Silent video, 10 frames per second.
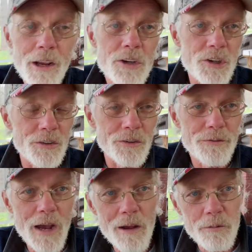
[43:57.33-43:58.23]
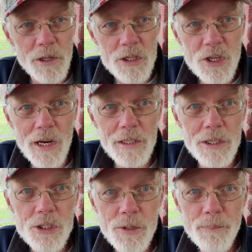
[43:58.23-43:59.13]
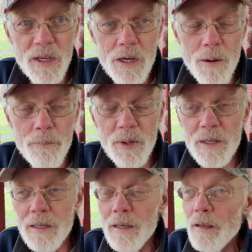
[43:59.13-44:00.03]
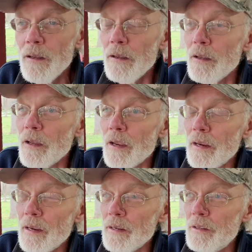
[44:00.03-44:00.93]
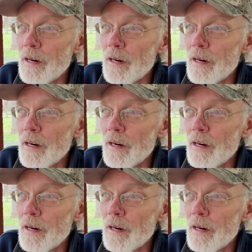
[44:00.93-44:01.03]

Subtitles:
She's involved with a Chinese shipping company. And